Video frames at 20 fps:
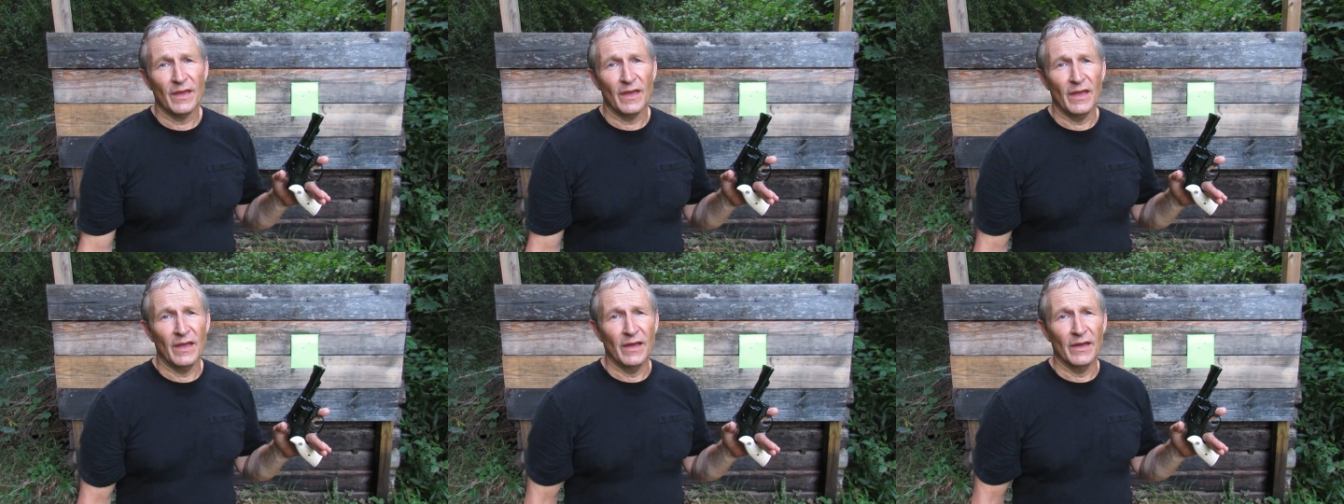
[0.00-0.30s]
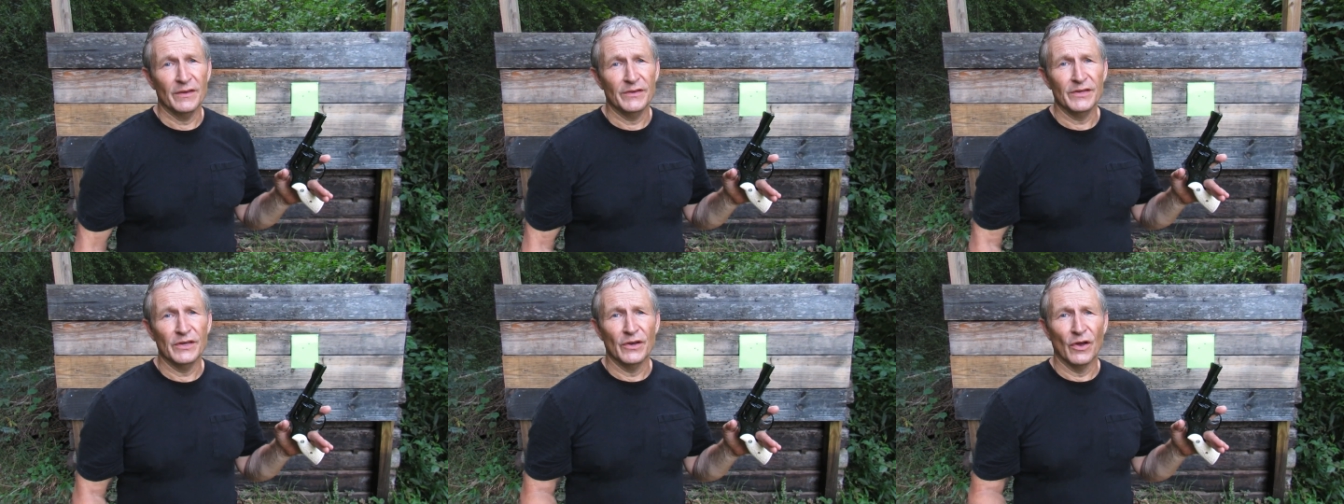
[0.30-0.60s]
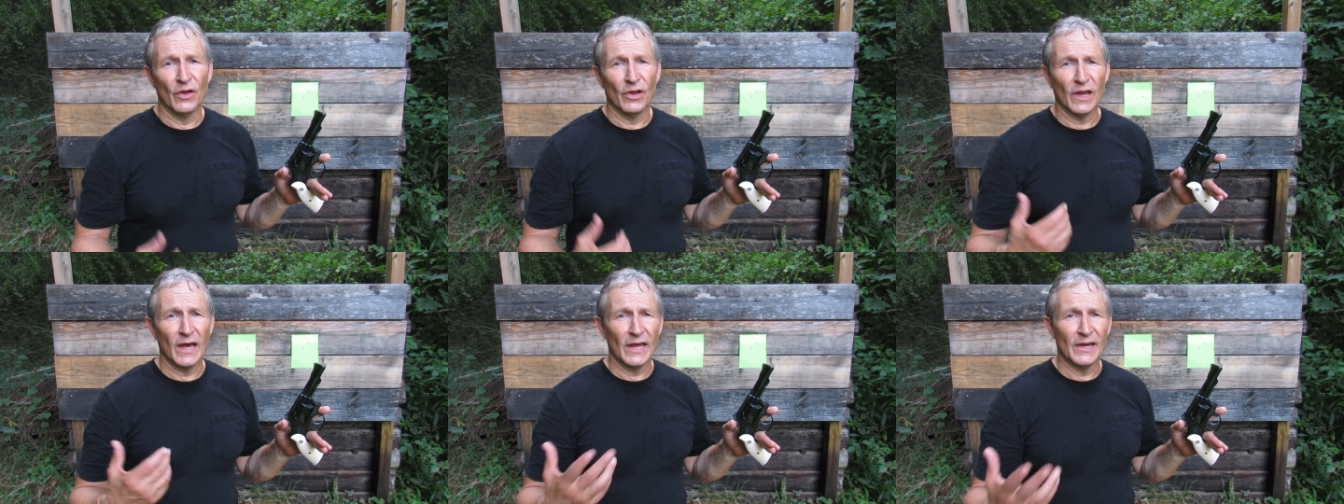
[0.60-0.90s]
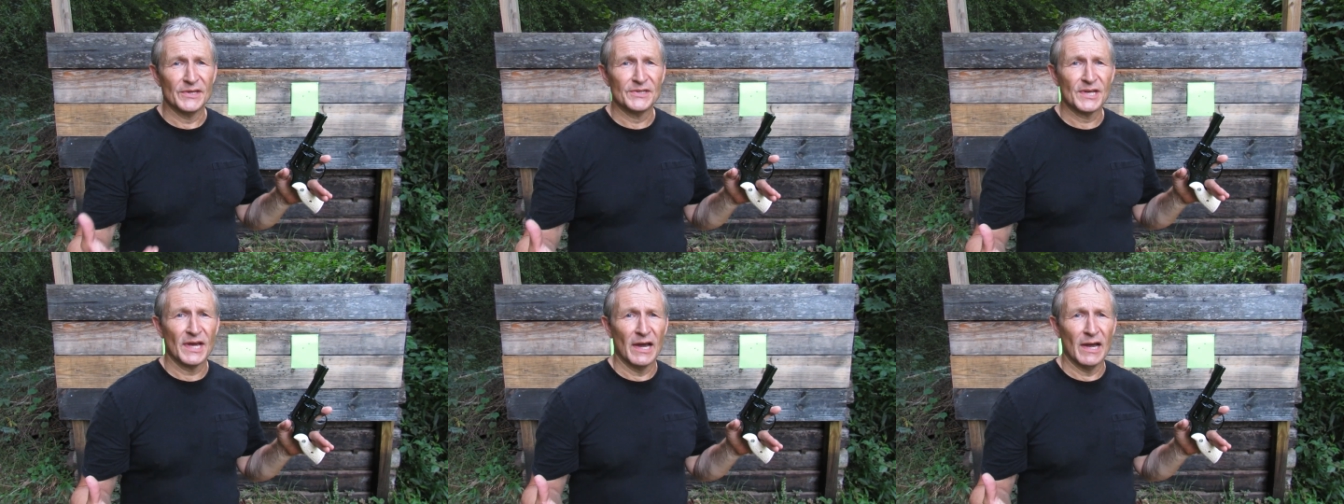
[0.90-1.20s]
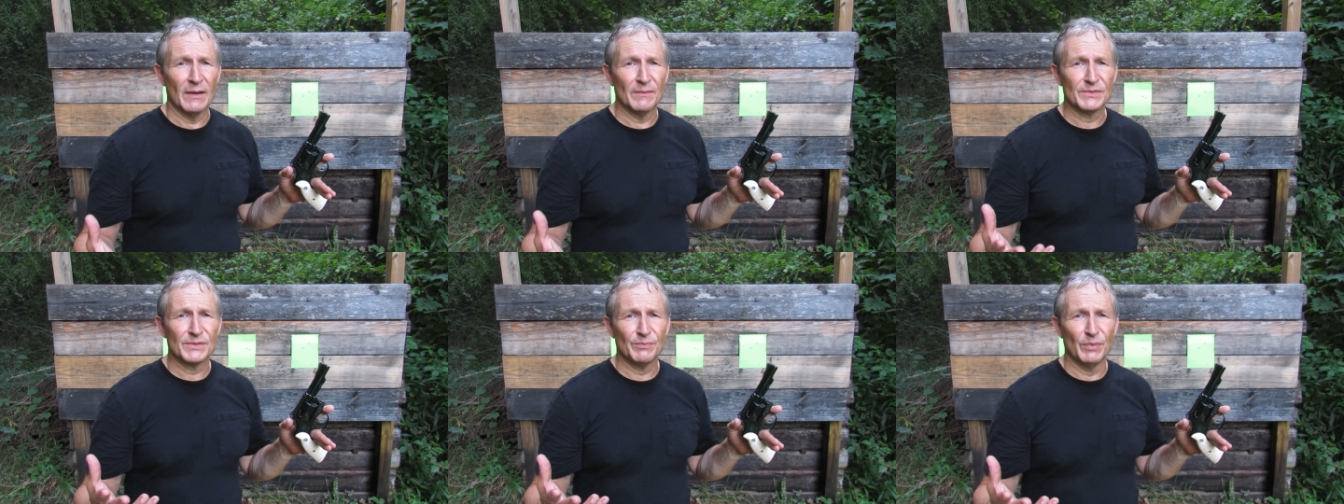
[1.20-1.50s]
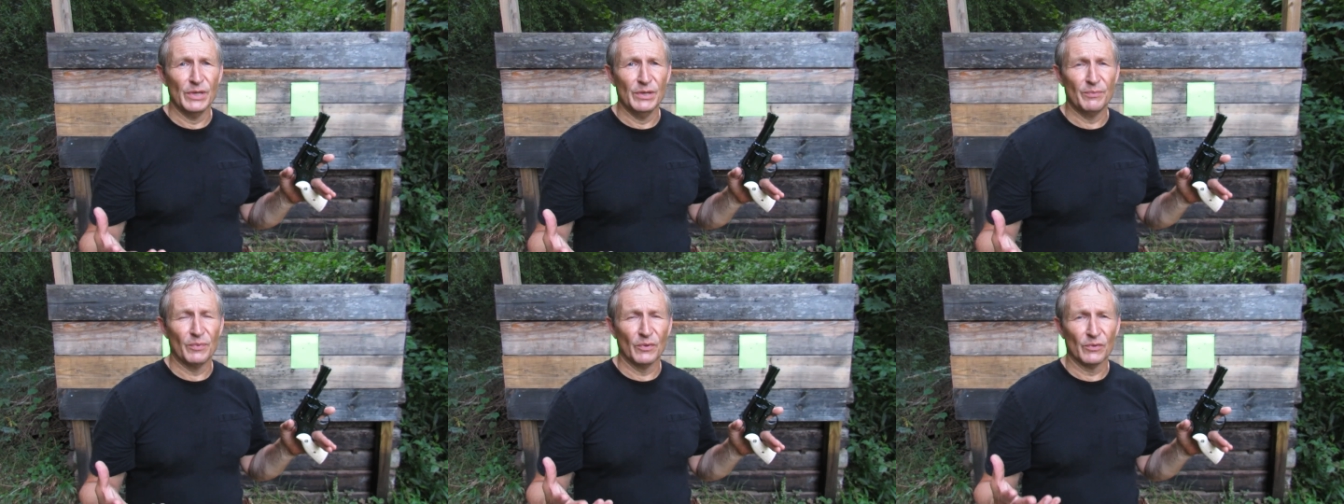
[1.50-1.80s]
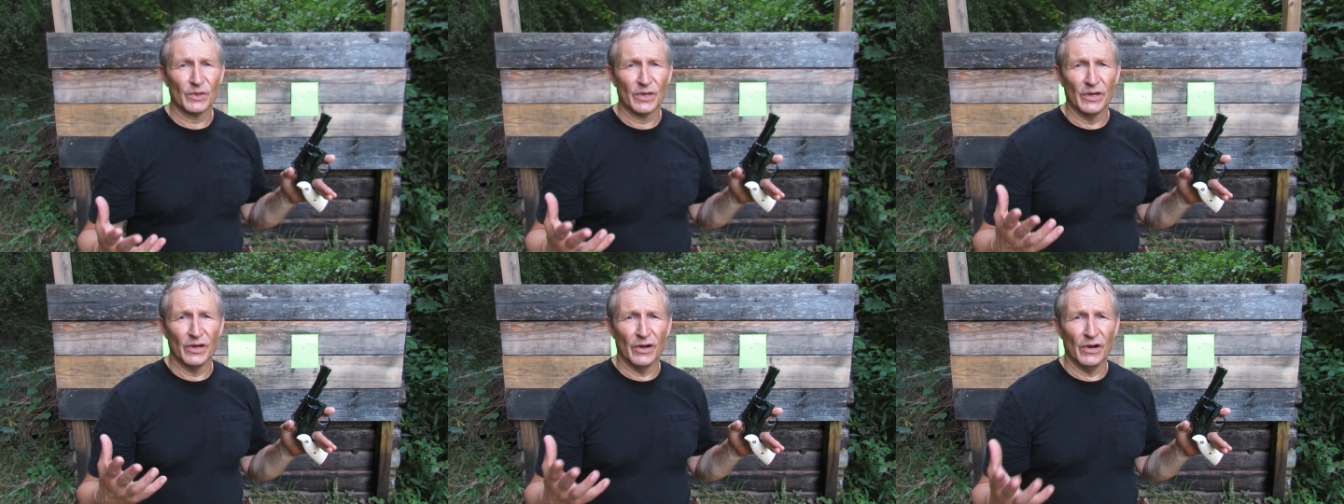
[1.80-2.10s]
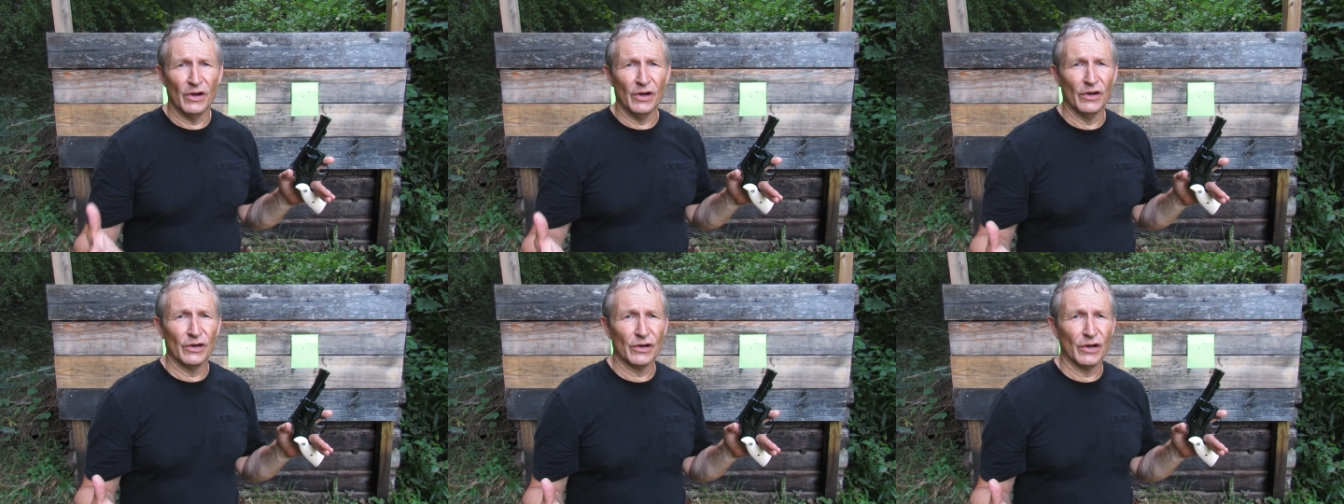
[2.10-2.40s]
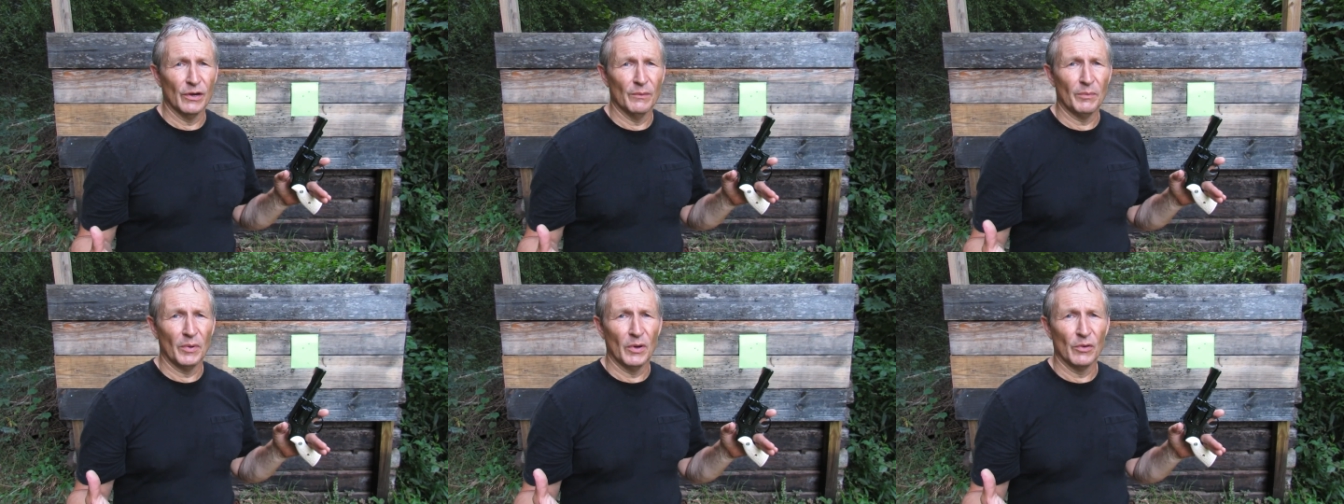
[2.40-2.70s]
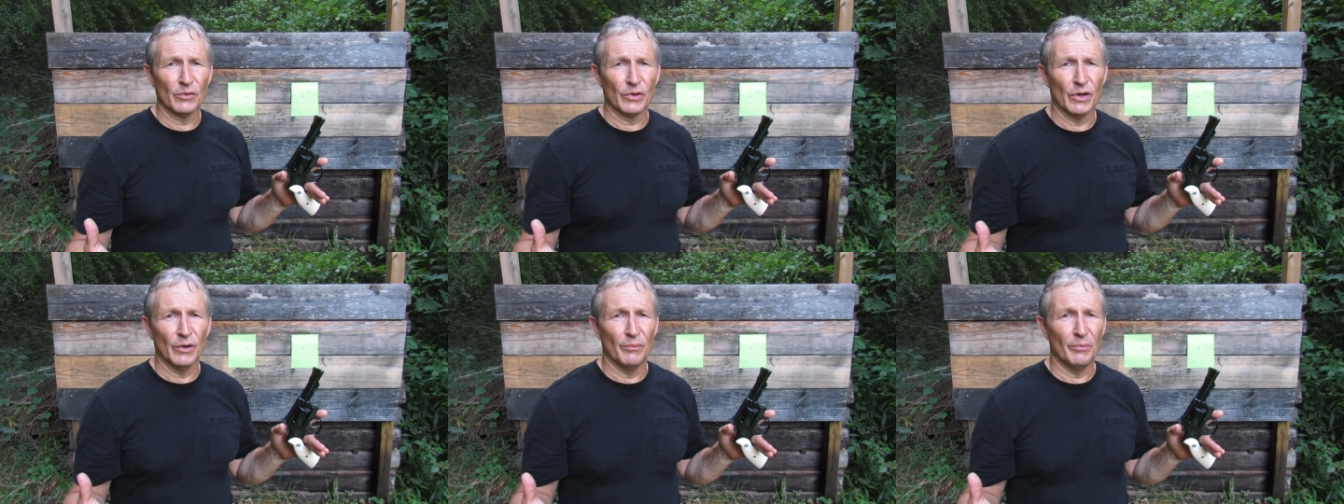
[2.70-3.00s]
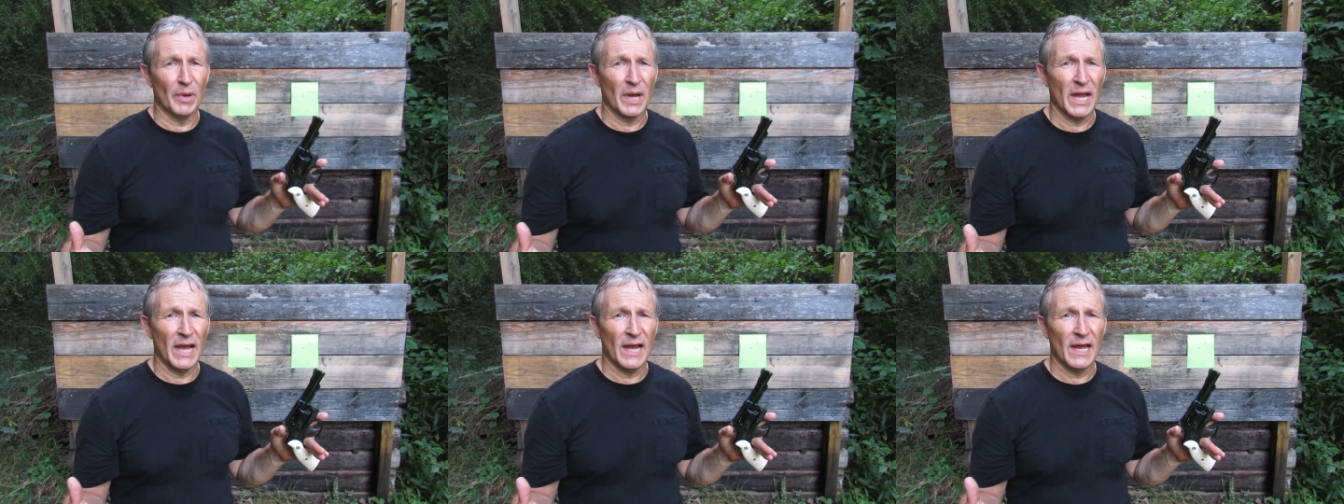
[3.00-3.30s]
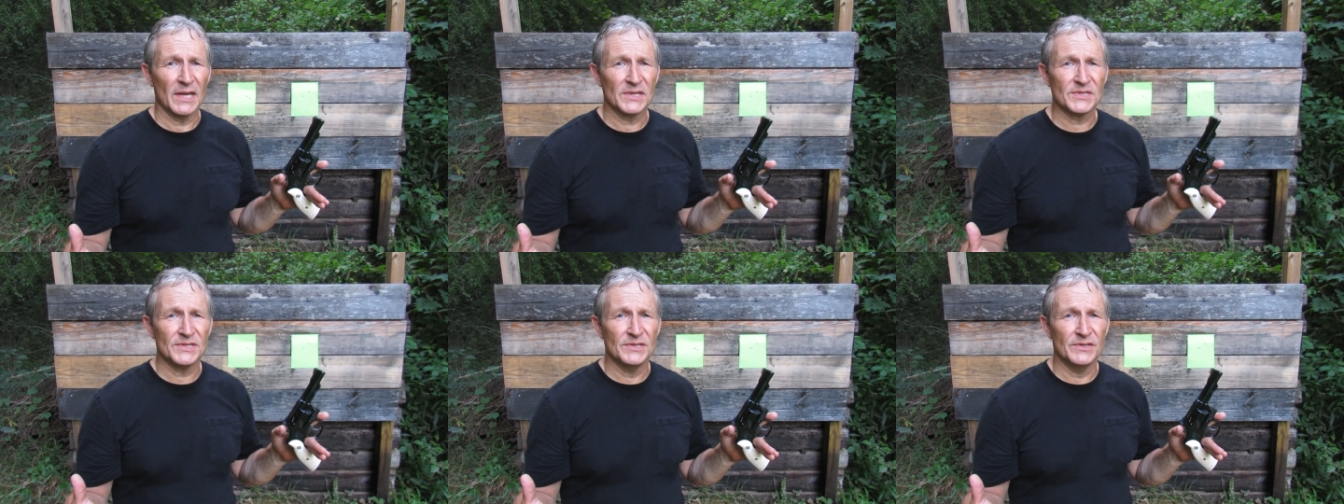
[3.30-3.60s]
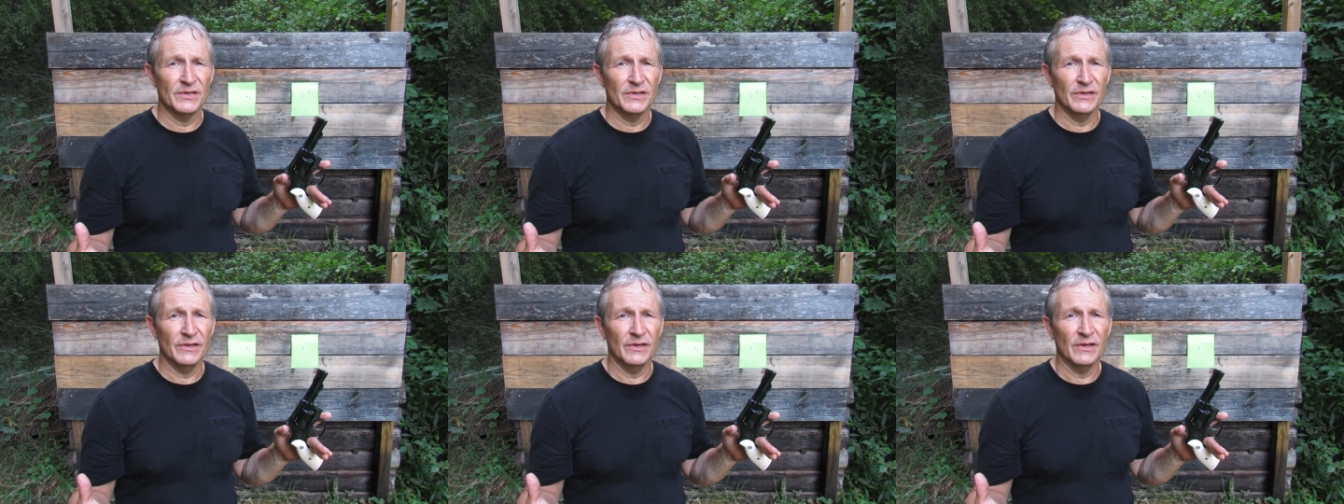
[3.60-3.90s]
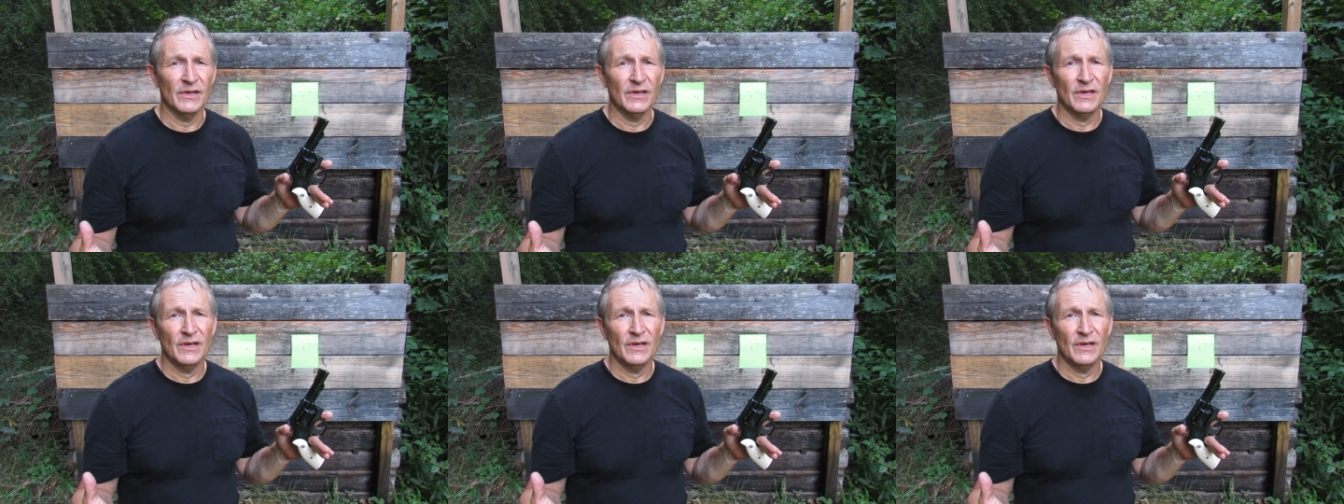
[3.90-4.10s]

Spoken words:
And you know, a lot of times people get hung up on capacity,